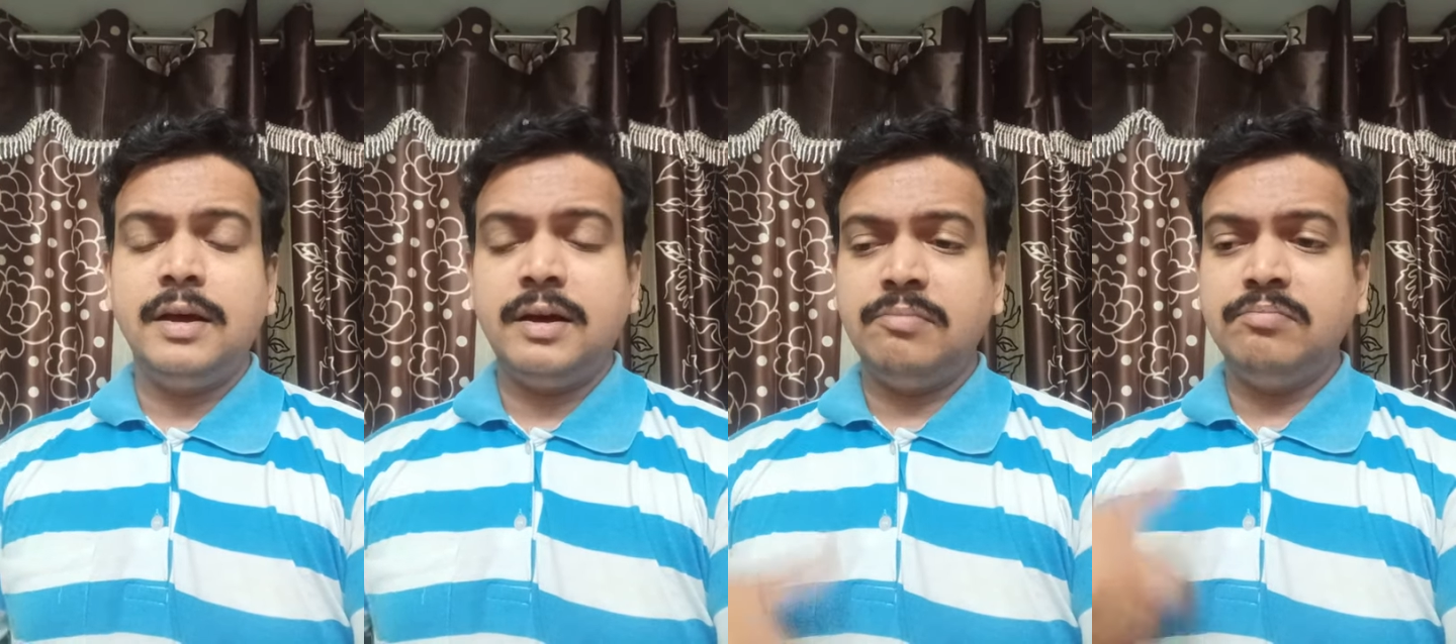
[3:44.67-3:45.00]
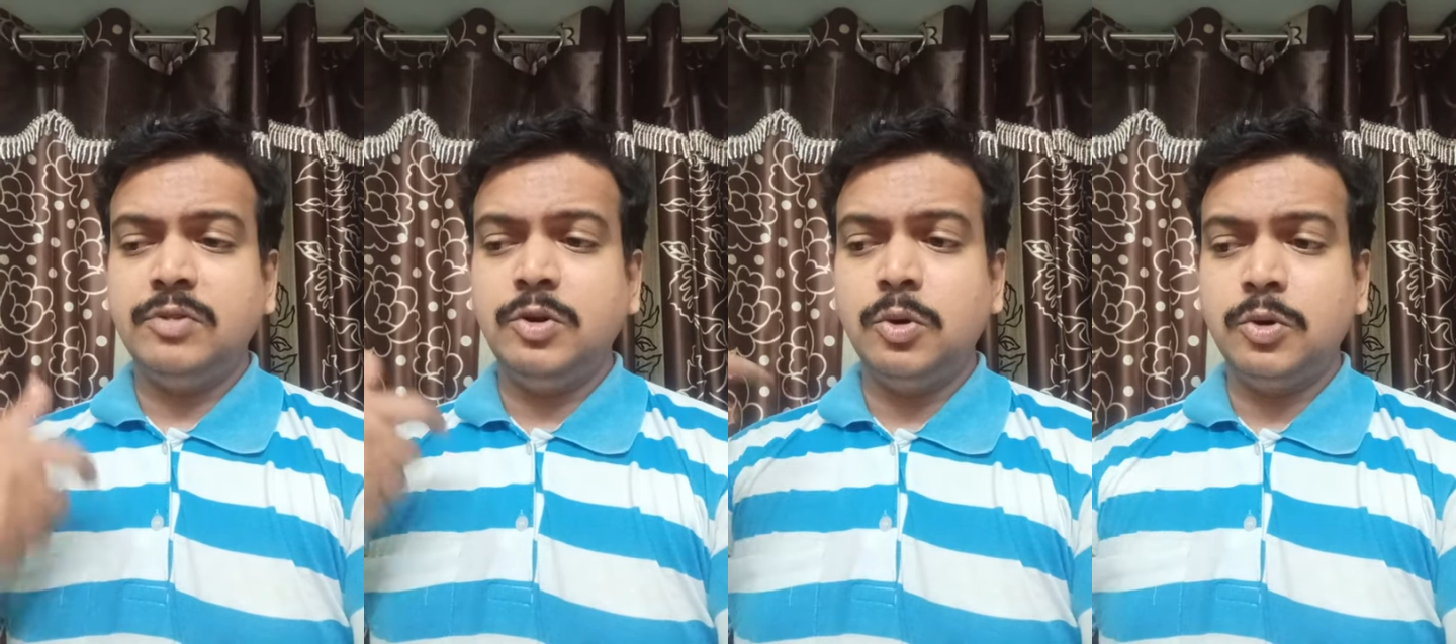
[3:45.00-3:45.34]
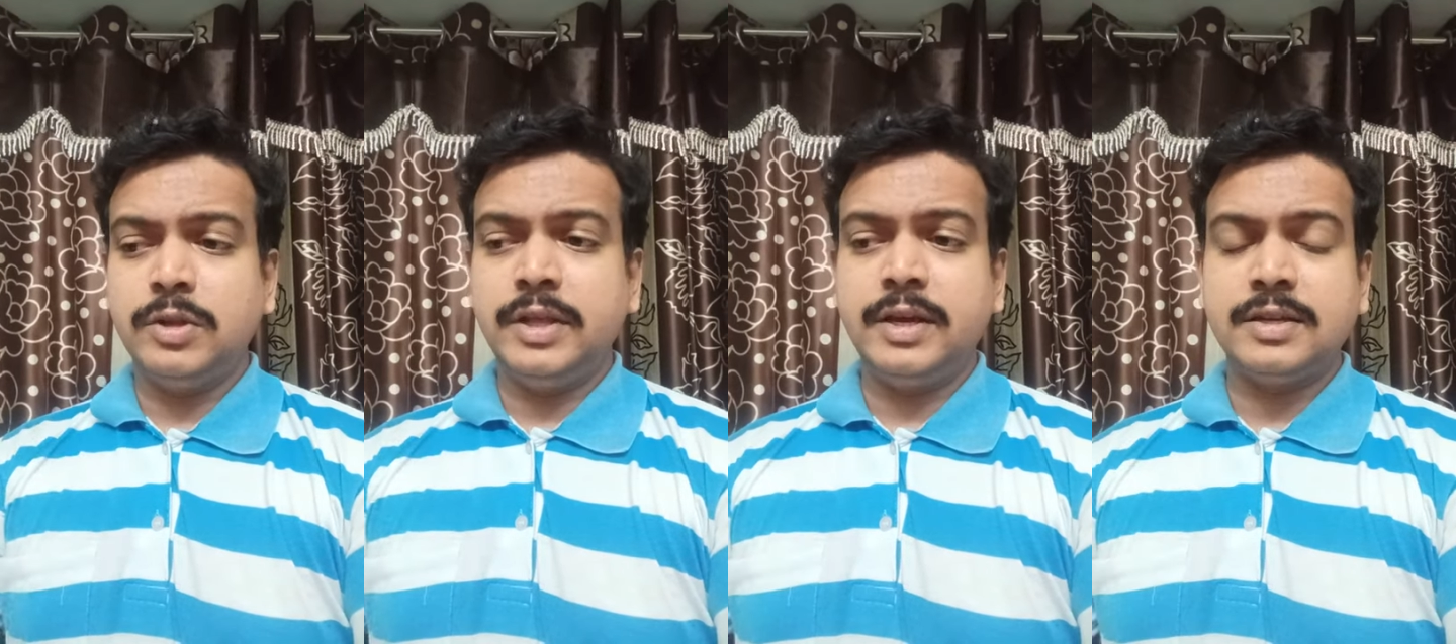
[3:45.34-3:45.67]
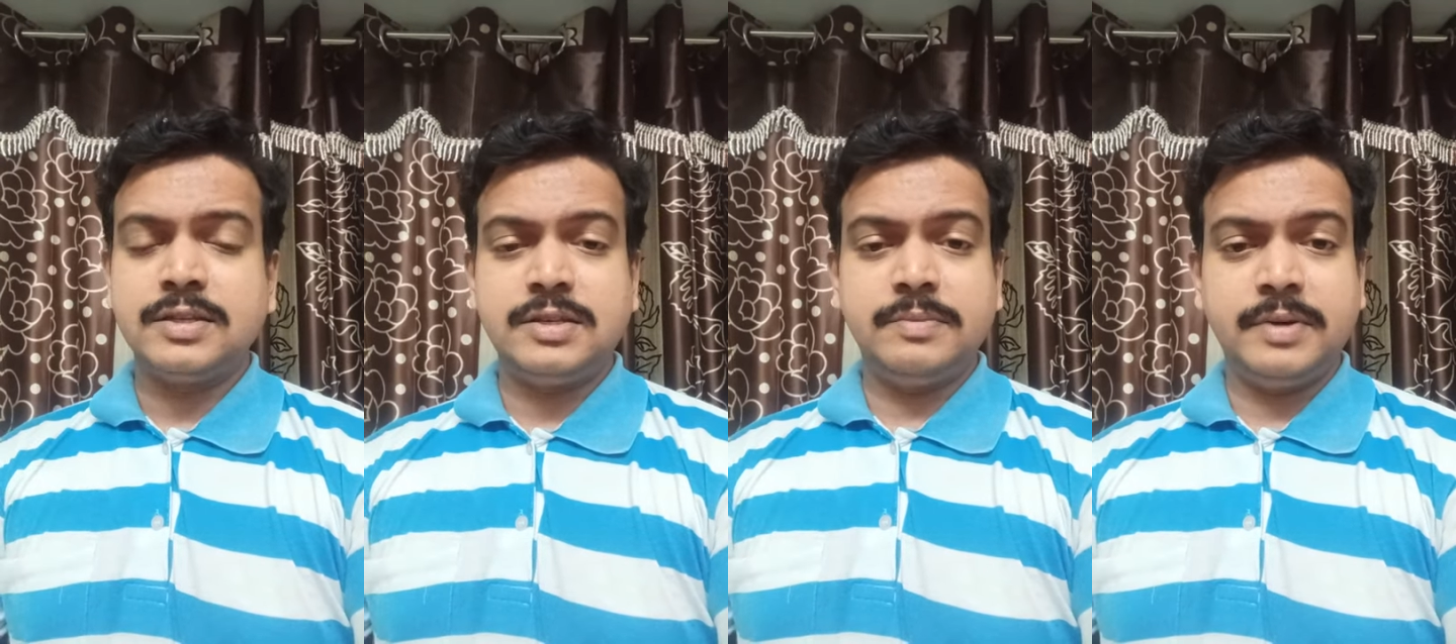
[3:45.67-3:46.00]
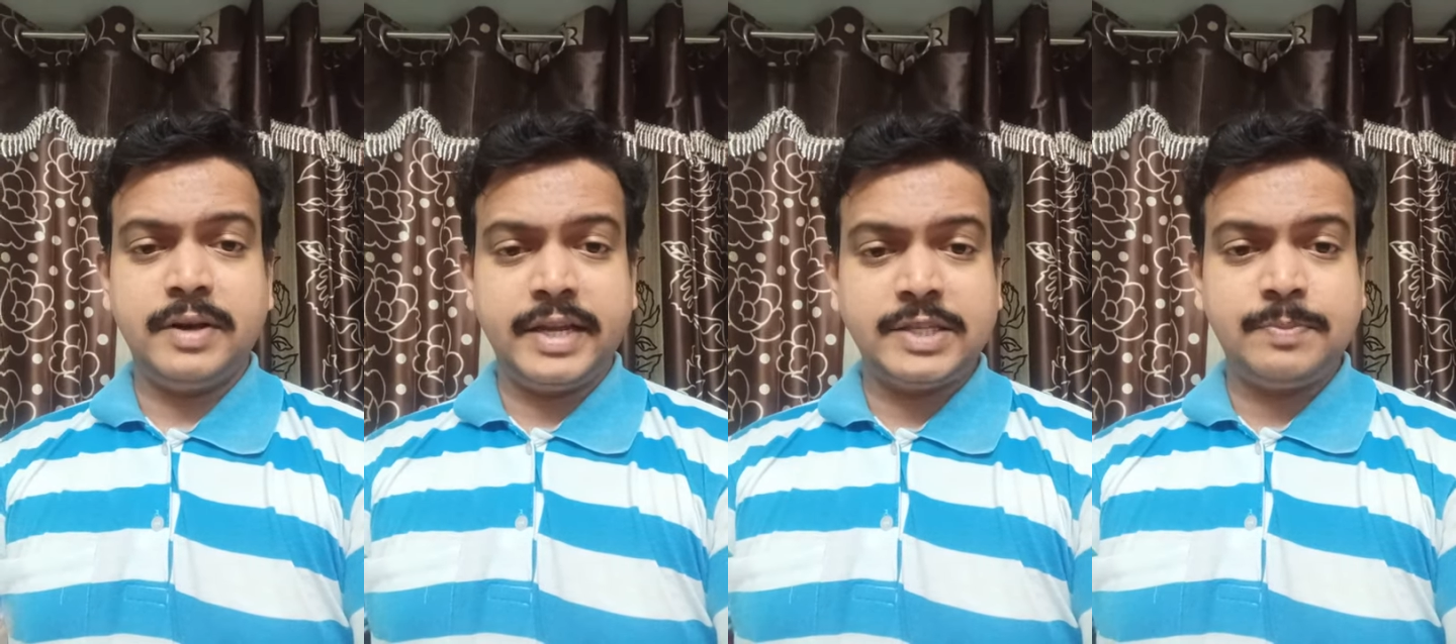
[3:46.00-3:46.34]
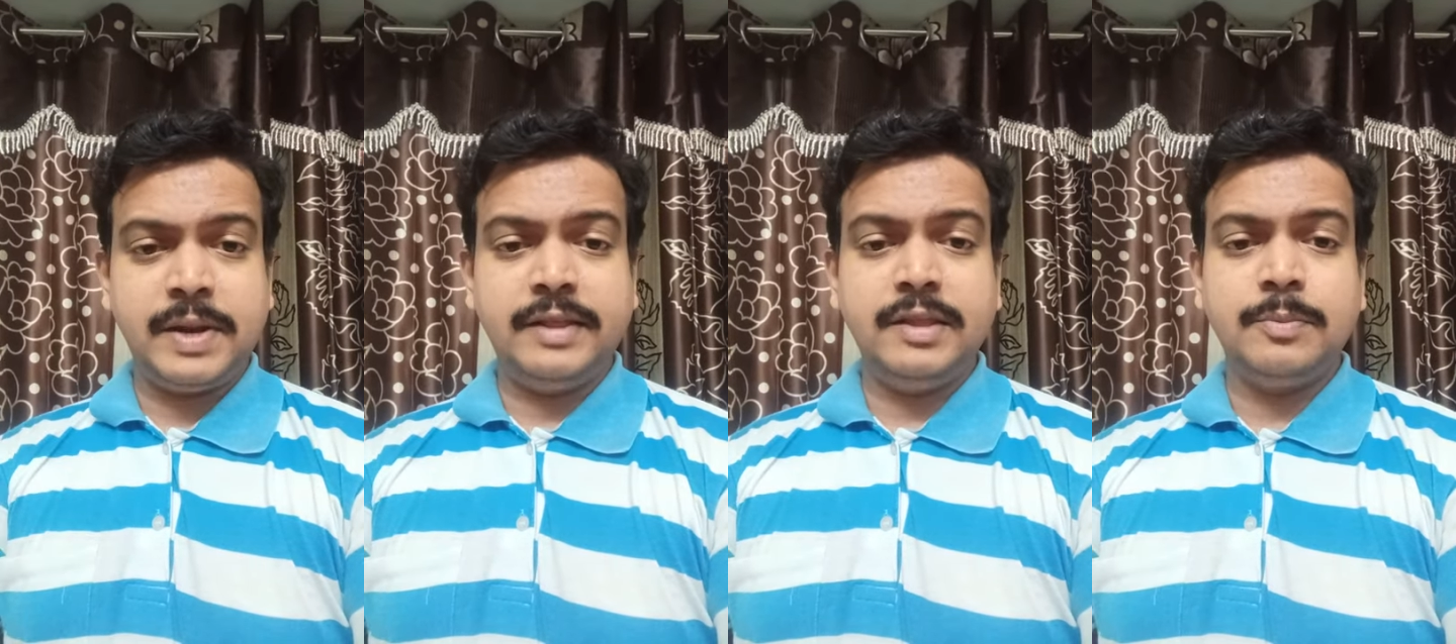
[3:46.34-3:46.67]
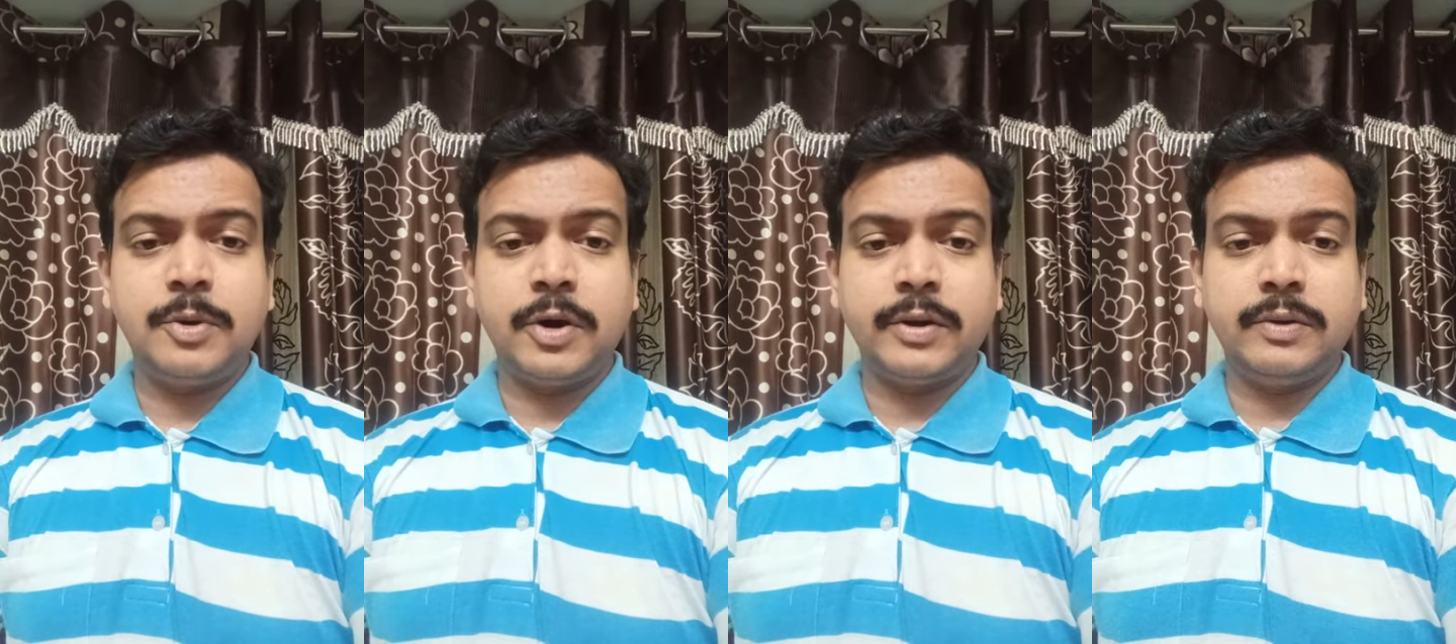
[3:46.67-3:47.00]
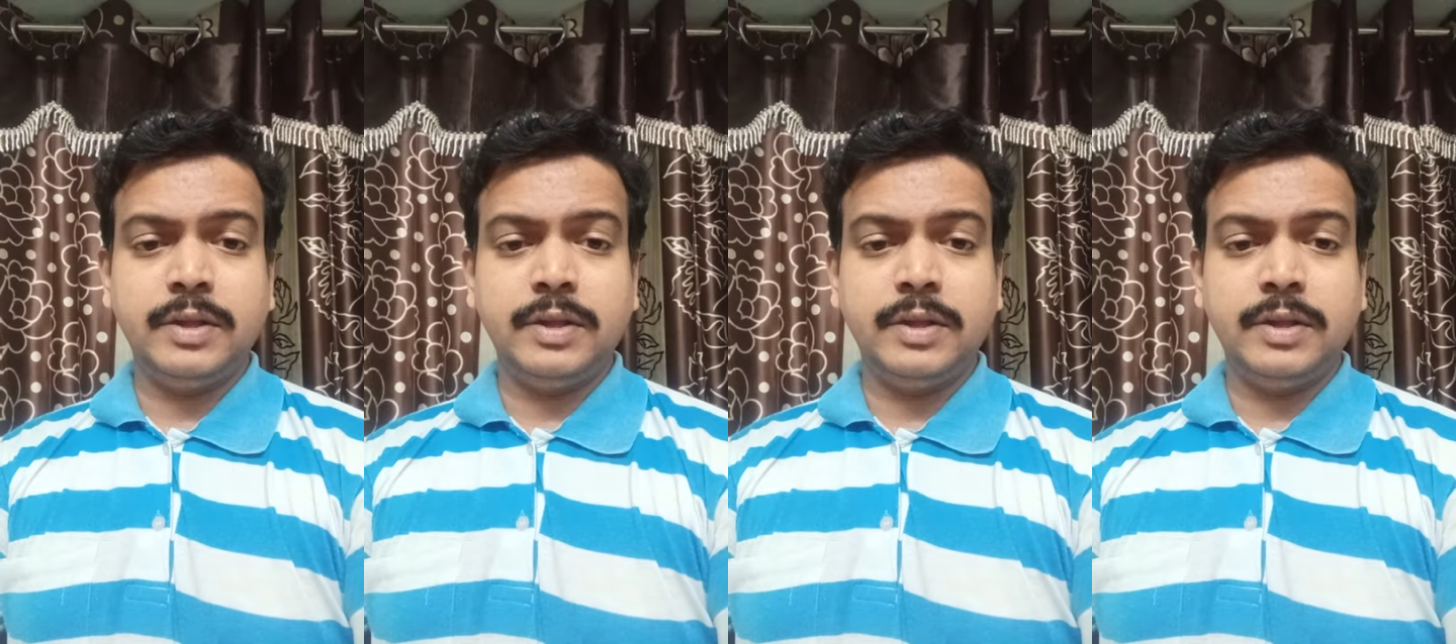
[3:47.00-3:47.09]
go to the customer, explain the product